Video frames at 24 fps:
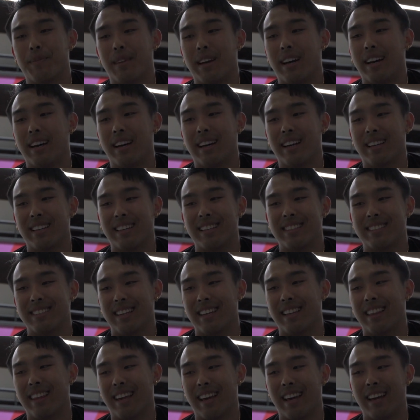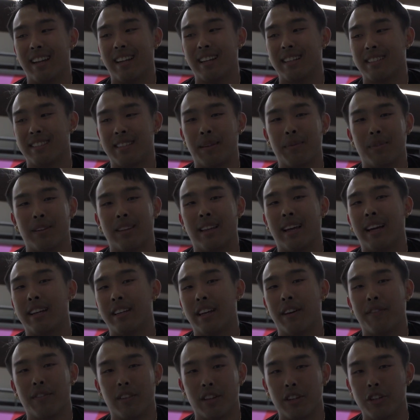Uh, I can say that it's something that I
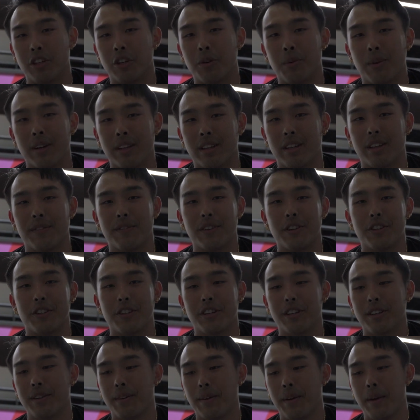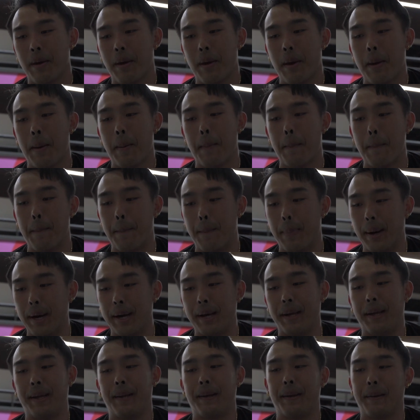definitely do want in the future,
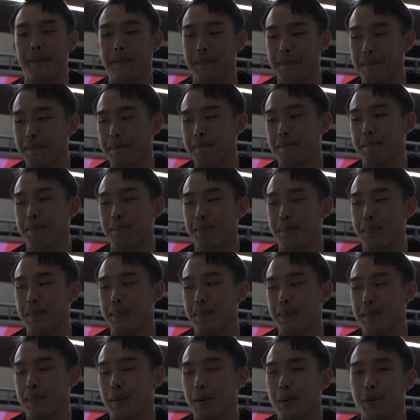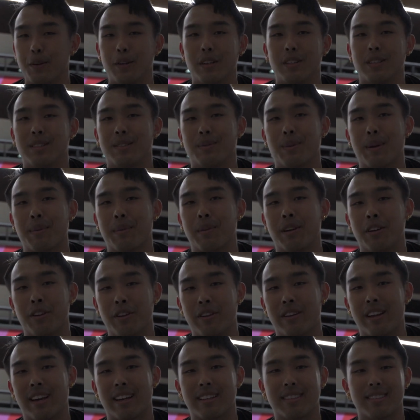but who knows what I'm going to
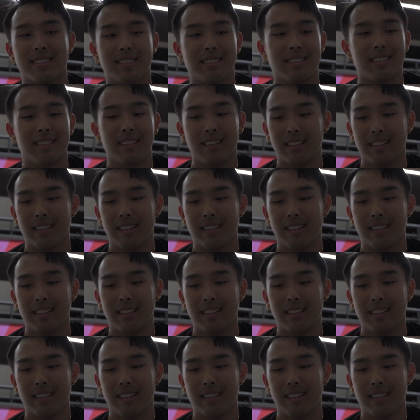do next.